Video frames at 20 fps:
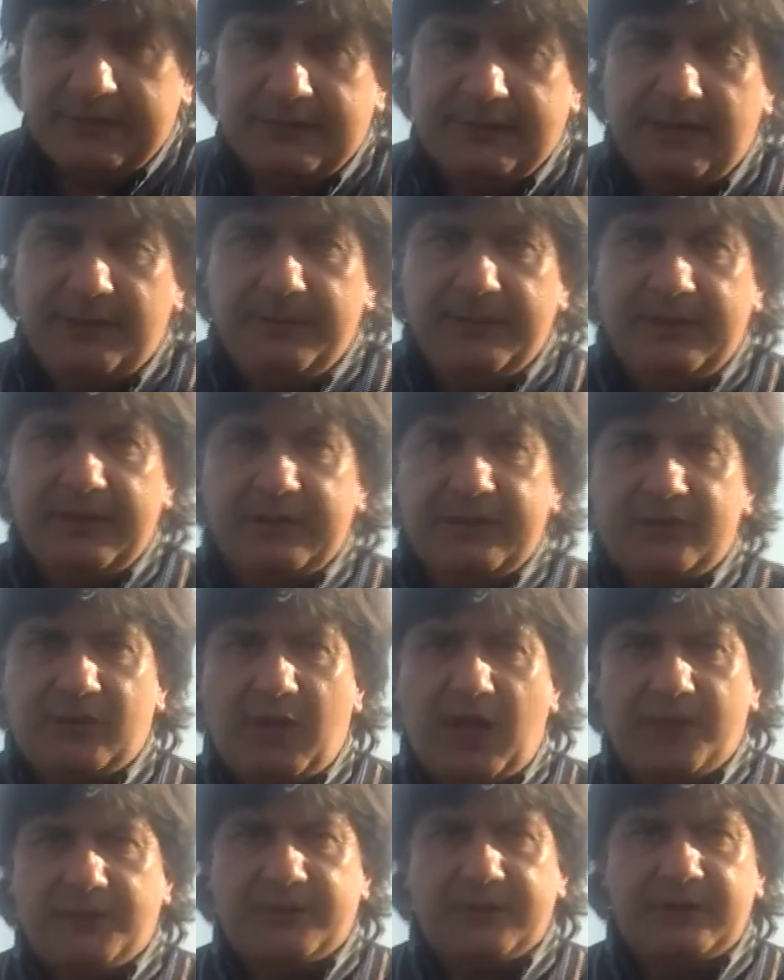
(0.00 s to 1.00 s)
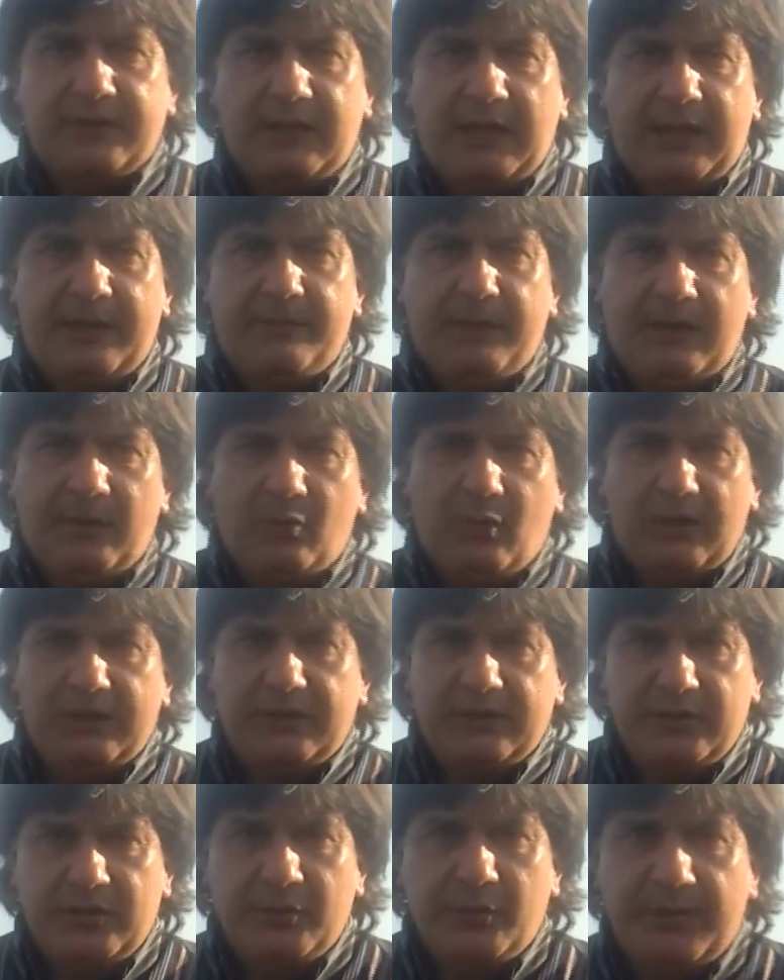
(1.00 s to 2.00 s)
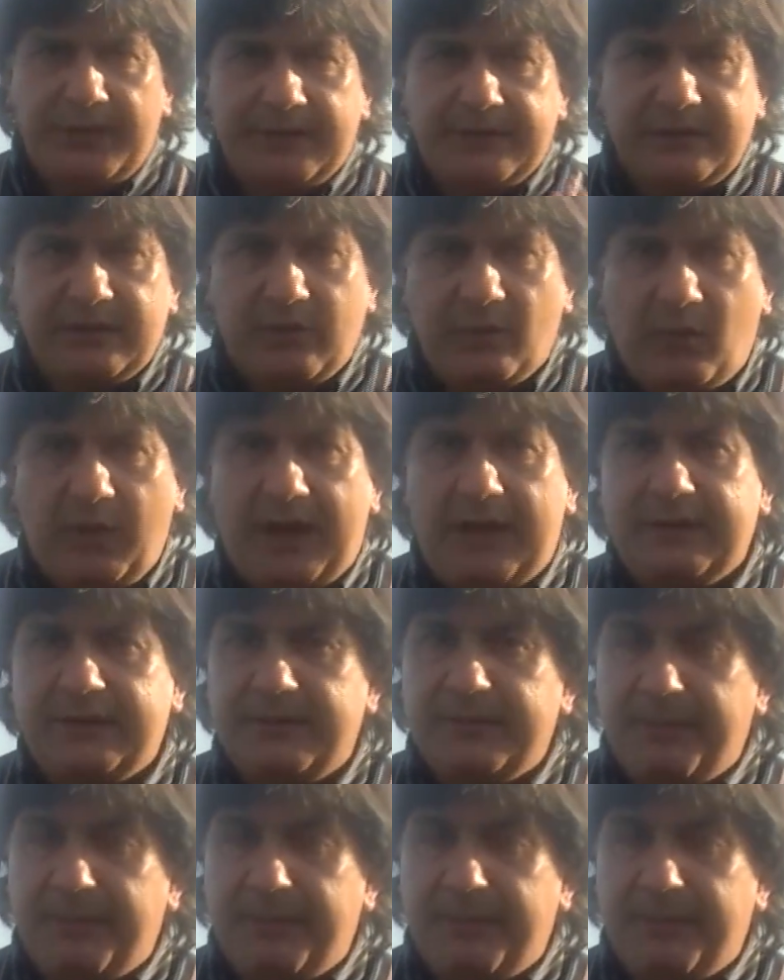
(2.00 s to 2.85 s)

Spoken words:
some of these crops are delayed by 1 to 2 weeks in the west,